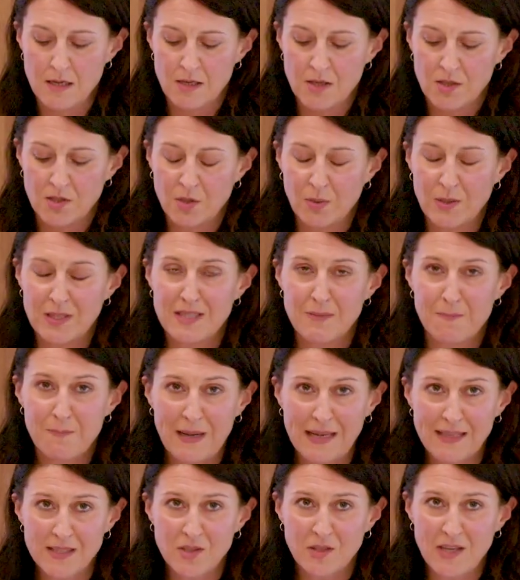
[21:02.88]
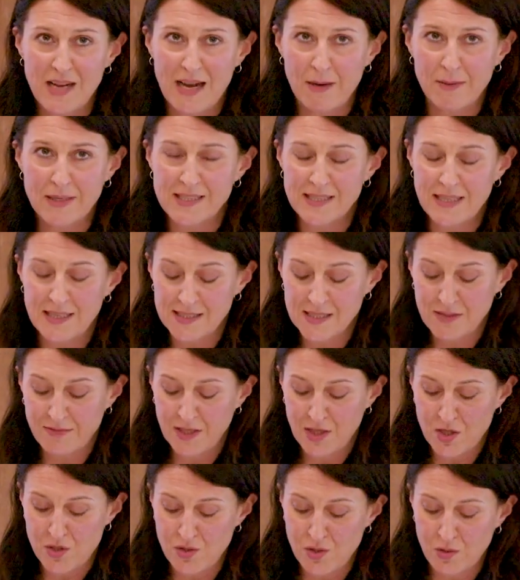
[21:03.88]
So it depends on how extensive
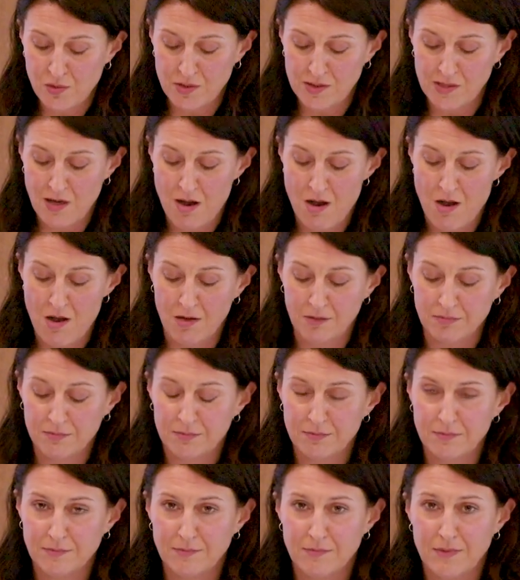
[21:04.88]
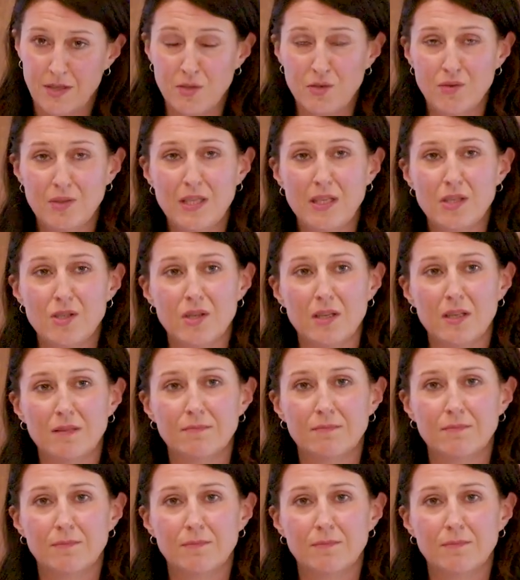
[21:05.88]
the issues are, and you need to,